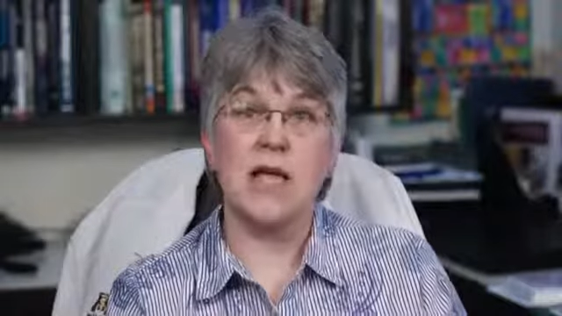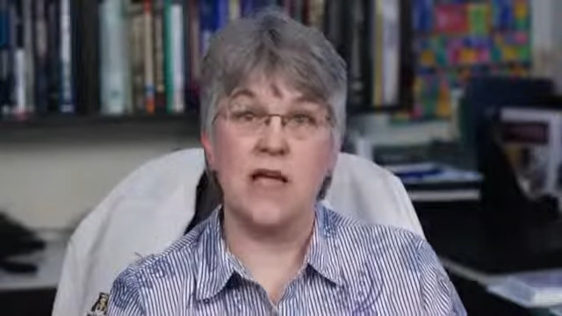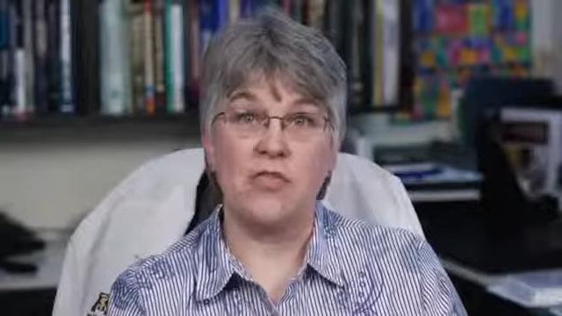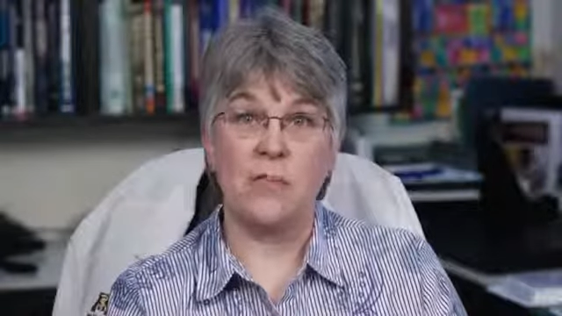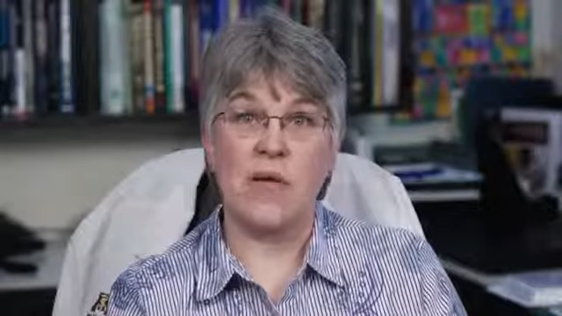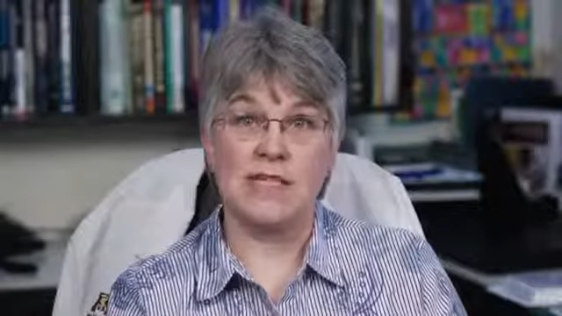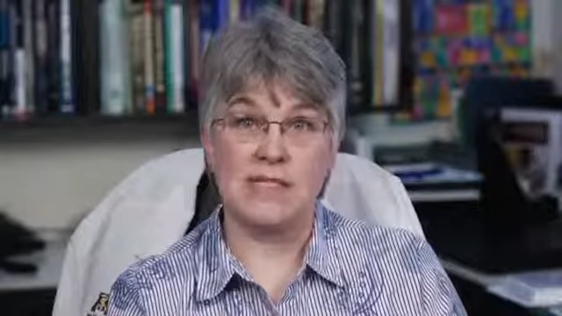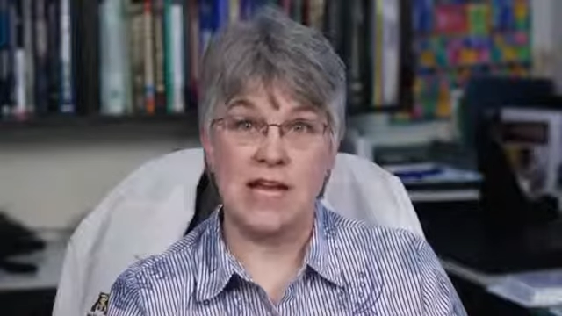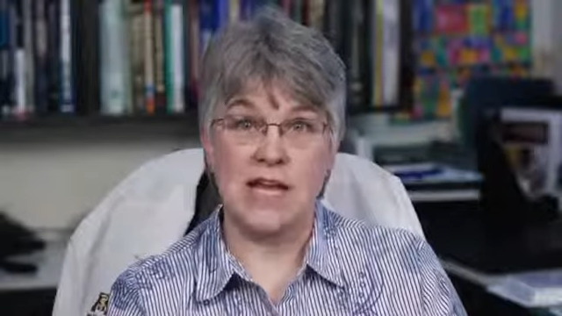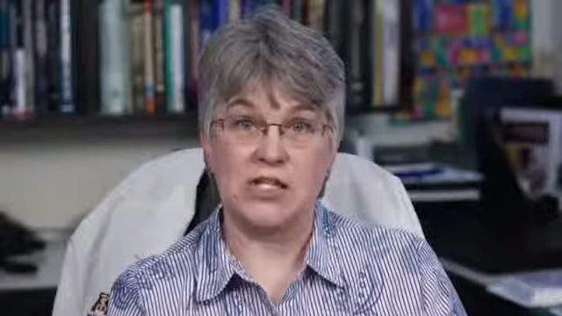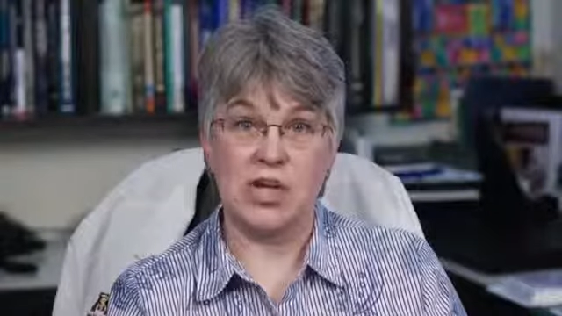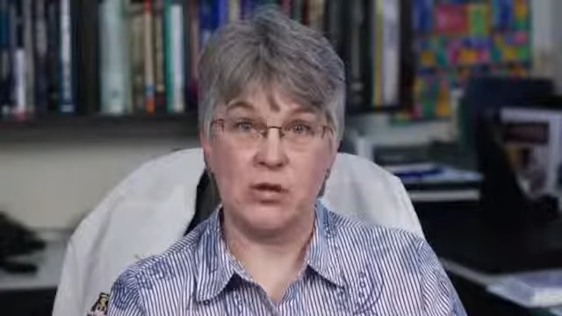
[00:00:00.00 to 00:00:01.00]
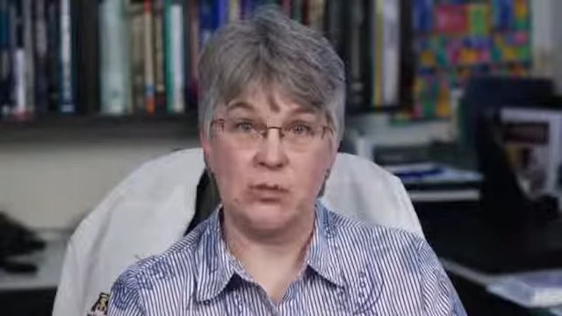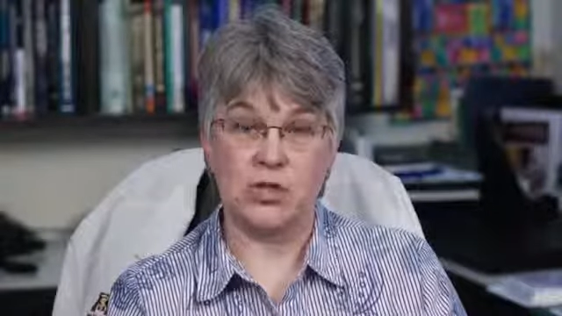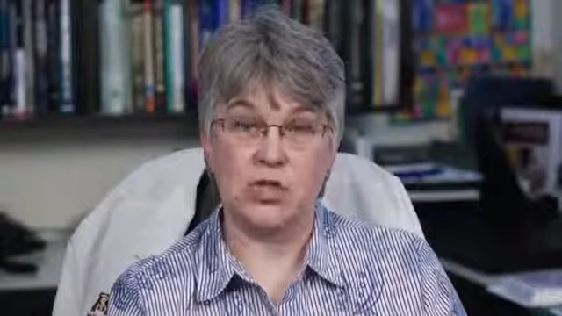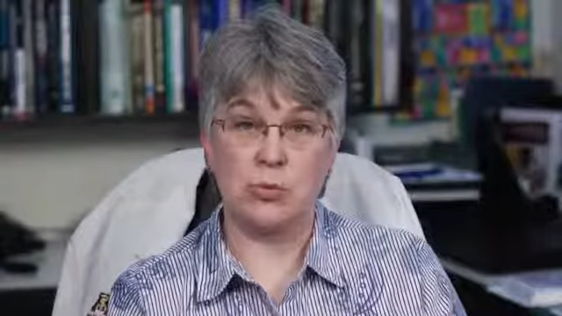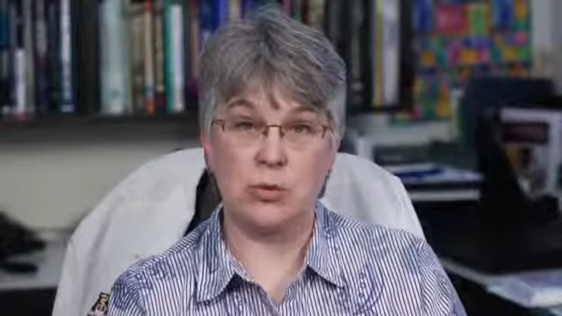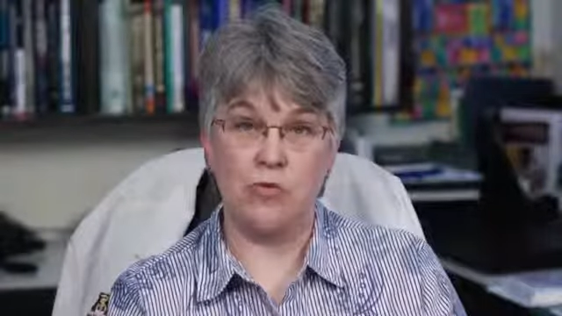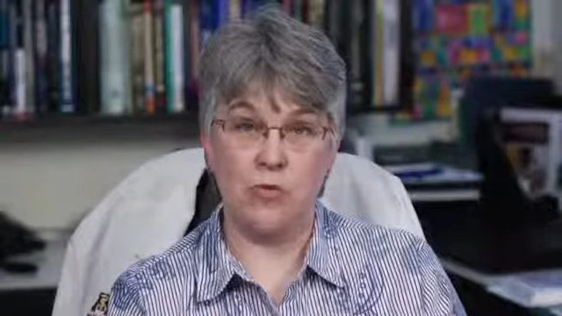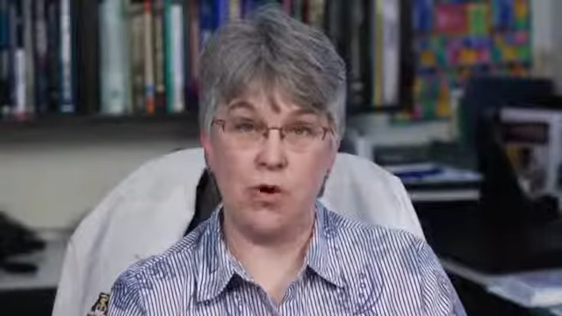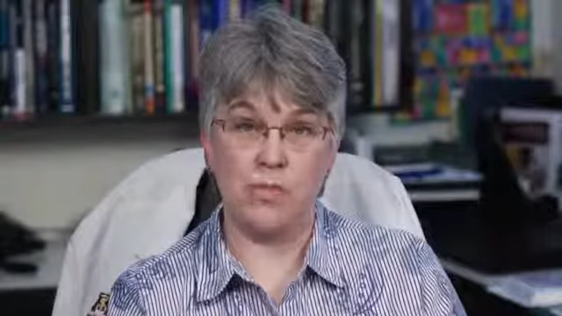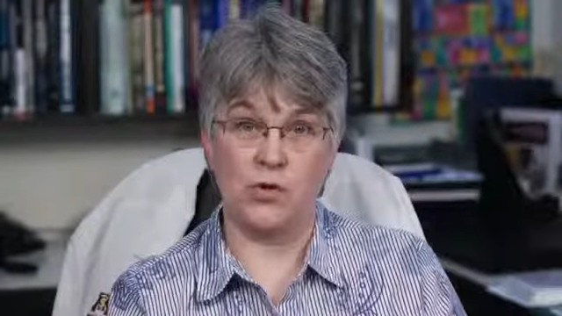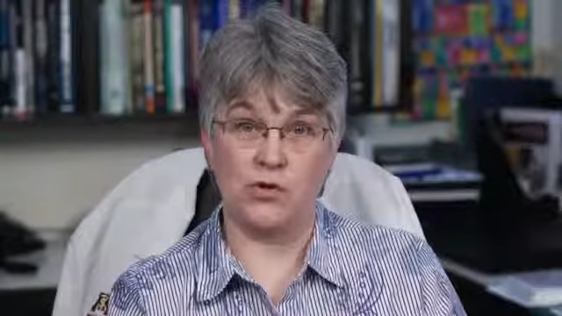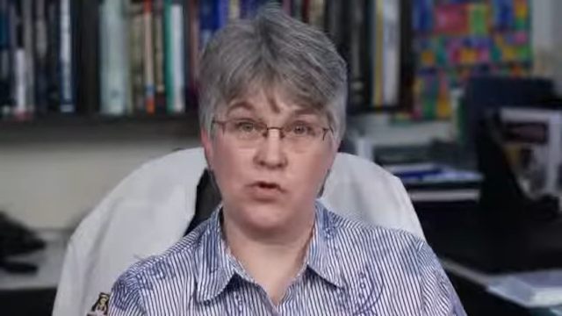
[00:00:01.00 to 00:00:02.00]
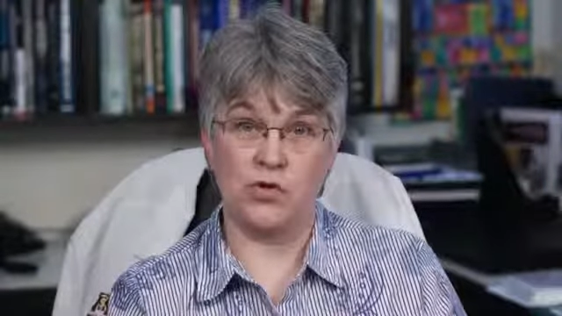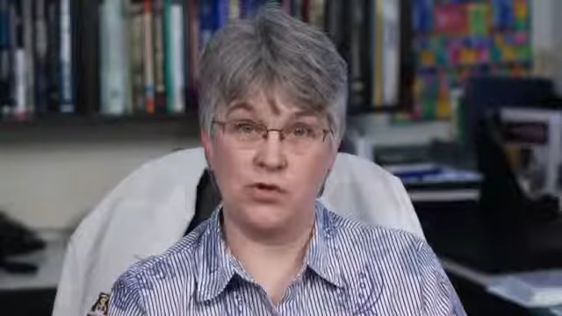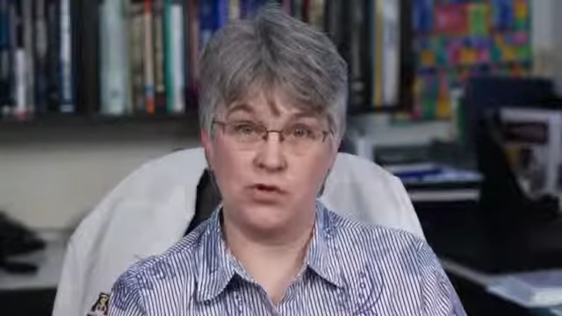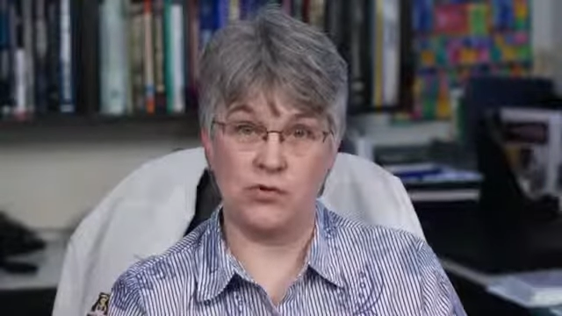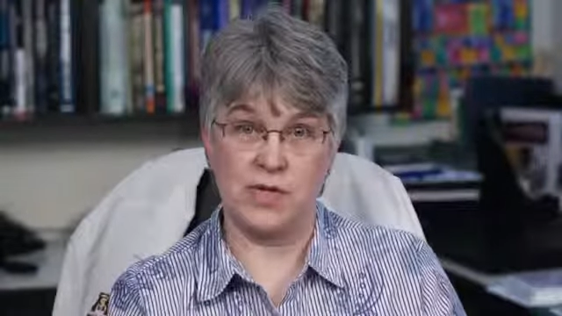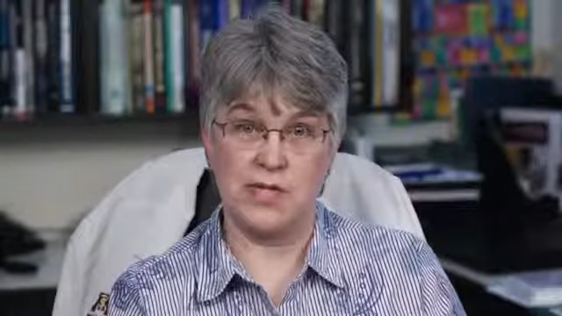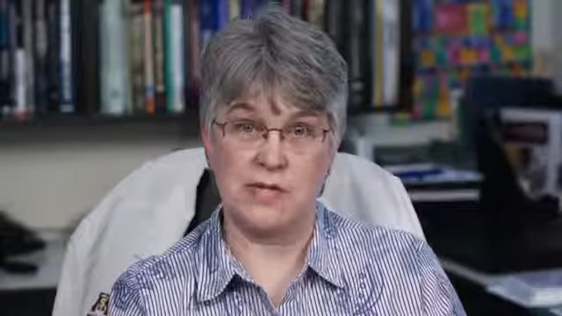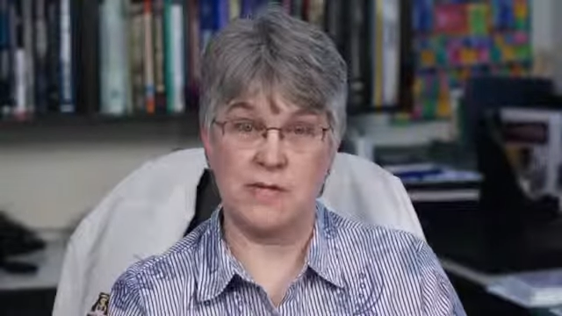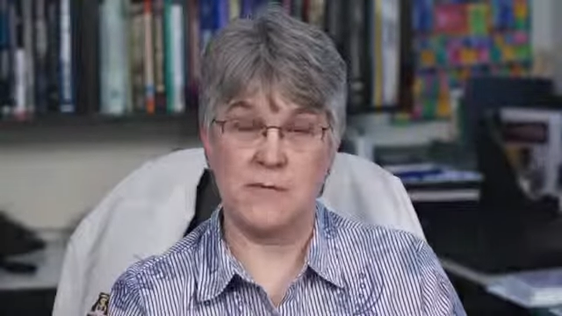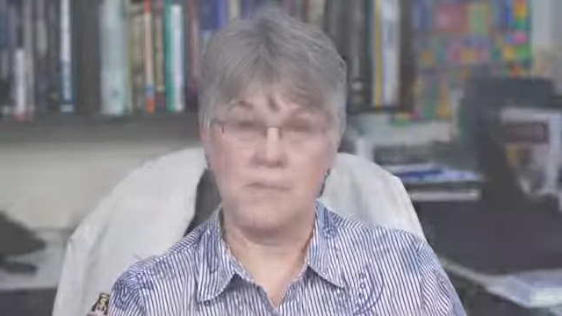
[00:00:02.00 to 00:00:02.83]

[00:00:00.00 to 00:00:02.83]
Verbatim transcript: and the best age at which to perform those surgeries.